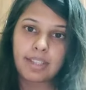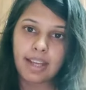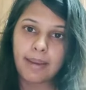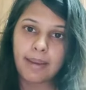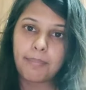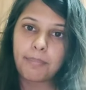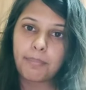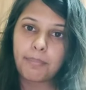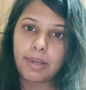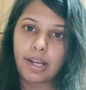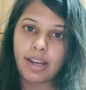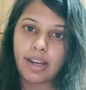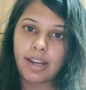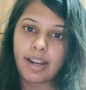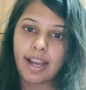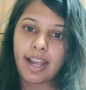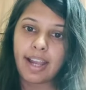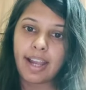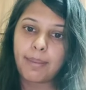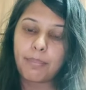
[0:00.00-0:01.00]
time,
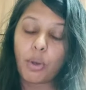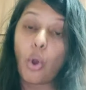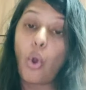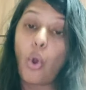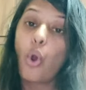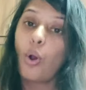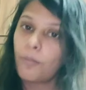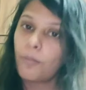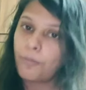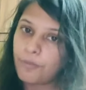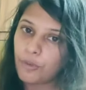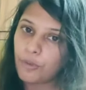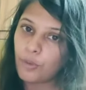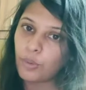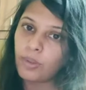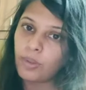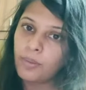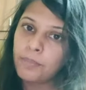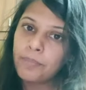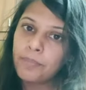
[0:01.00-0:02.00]
but I'm
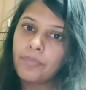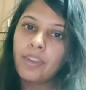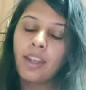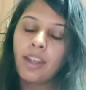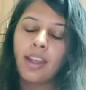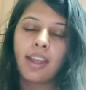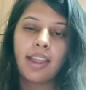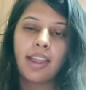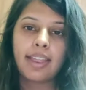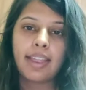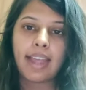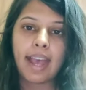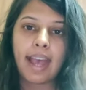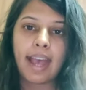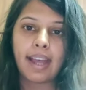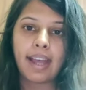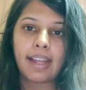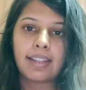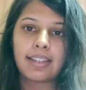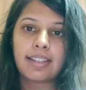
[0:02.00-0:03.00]
hopeful
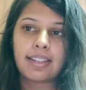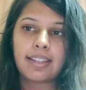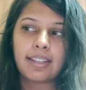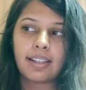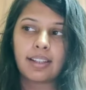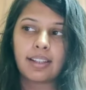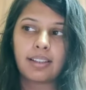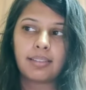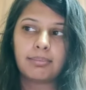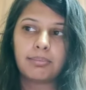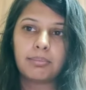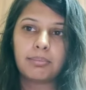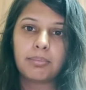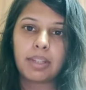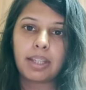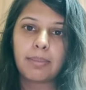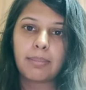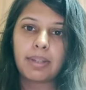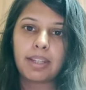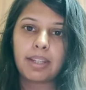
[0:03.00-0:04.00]
that uh,
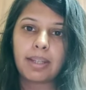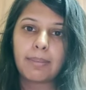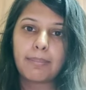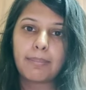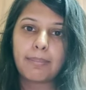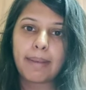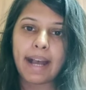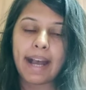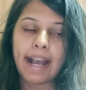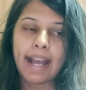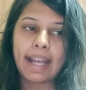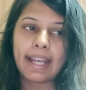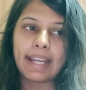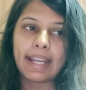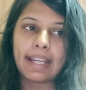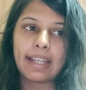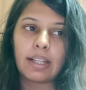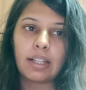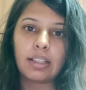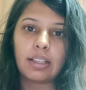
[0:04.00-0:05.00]
maybe
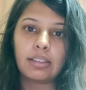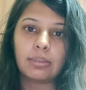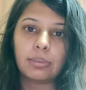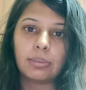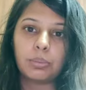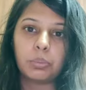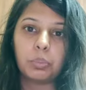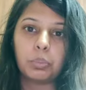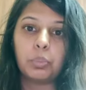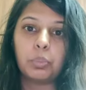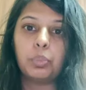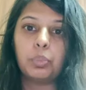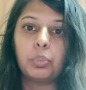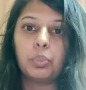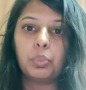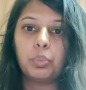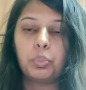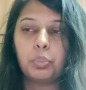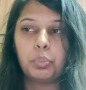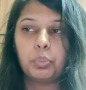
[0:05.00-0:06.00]
by oh,
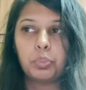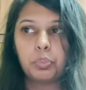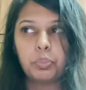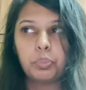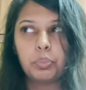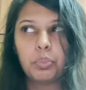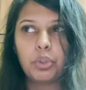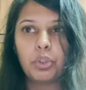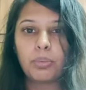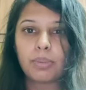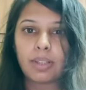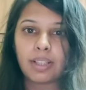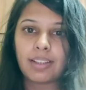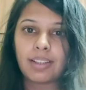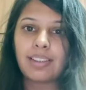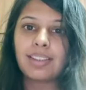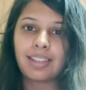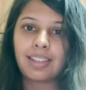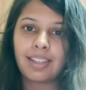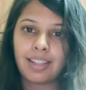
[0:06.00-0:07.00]
two
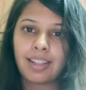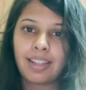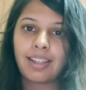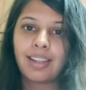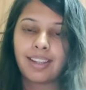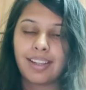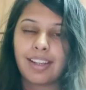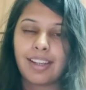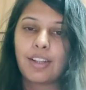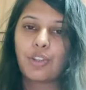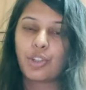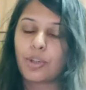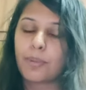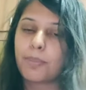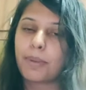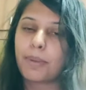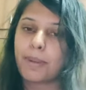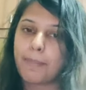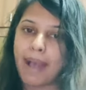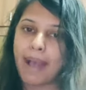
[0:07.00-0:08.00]
months it
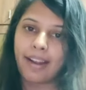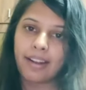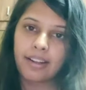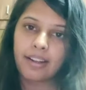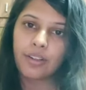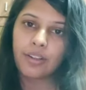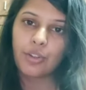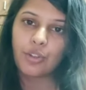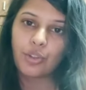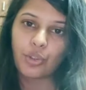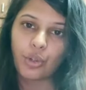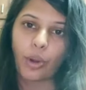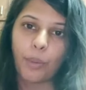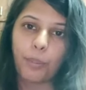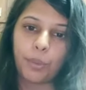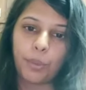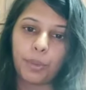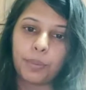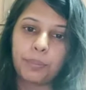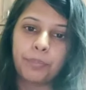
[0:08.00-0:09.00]
should be back to
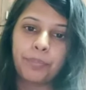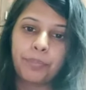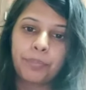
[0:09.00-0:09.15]
normal.